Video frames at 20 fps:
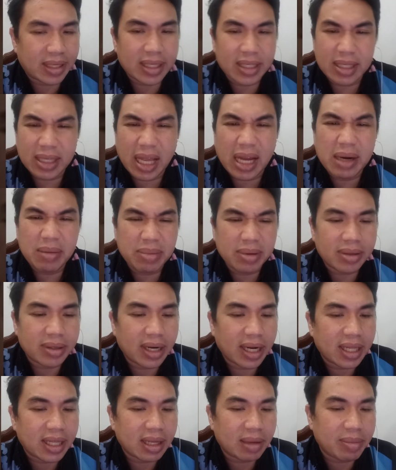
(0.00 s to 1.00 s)
It's terrible,
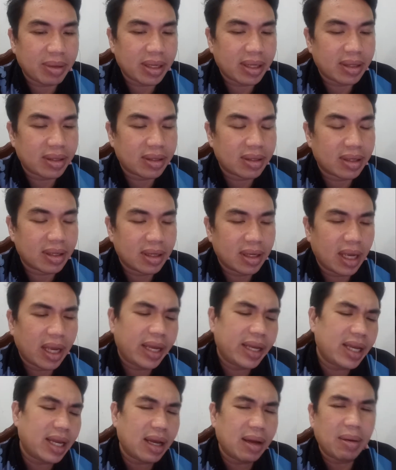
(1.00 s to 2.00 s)
right?
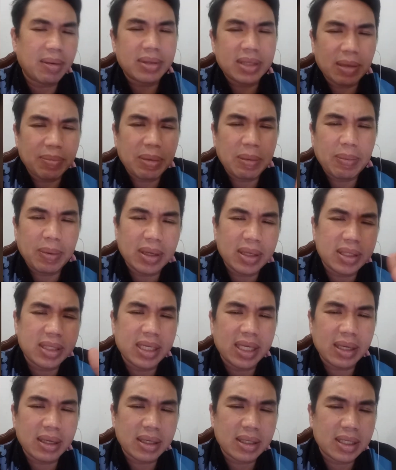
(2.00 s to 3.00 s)
Some people
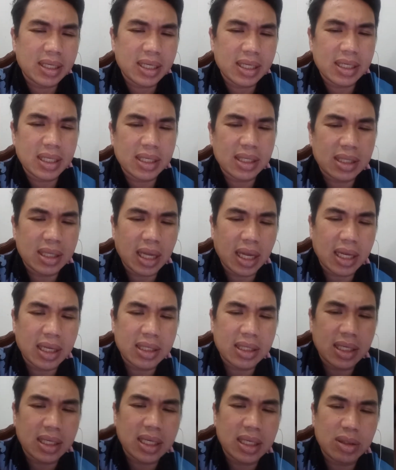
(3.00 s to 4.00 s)
see it
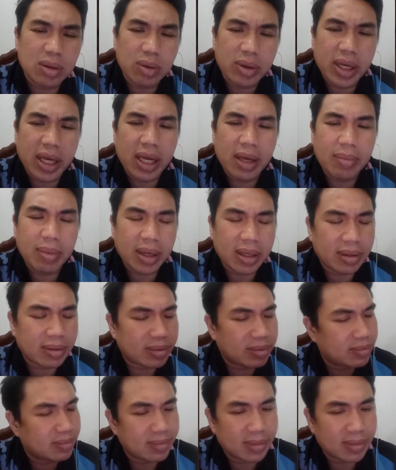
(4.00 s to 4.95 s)
as it is okay, but